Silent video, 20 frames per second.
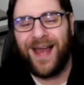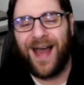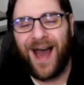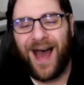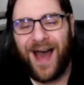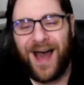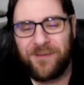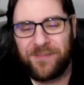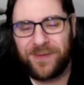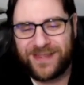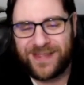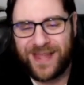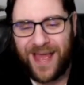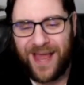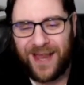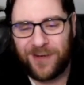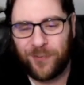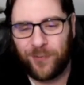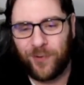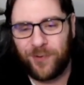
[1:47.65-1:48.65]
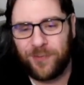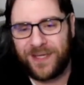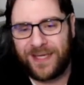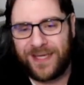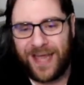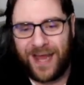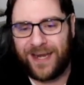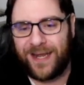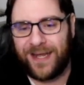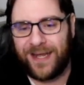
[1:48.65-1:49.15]
but then we'll be
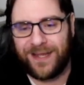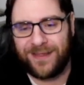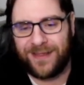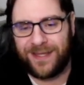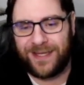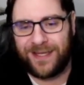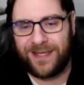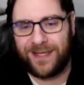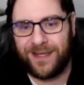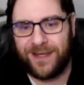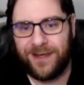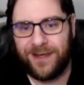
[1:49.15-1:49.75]
getting the